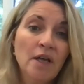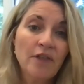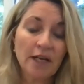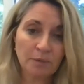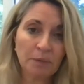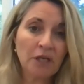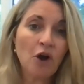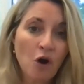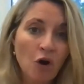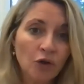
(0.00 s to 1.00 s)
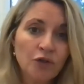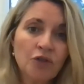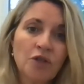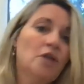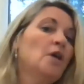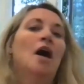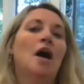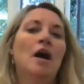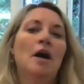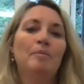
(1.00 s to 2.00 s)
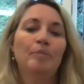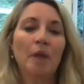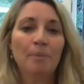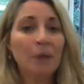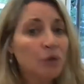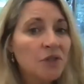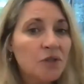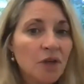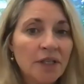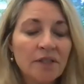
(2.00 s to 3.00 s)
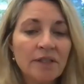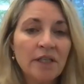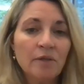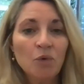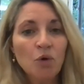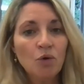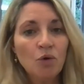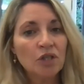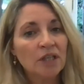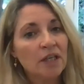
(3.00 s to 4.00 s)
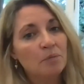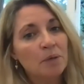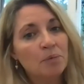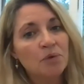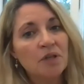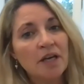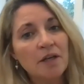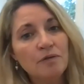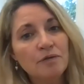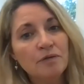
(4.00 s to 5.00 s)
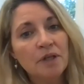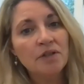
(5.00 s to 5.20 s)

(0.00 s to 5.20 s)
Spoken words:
That's because building sites need more to keep people safe in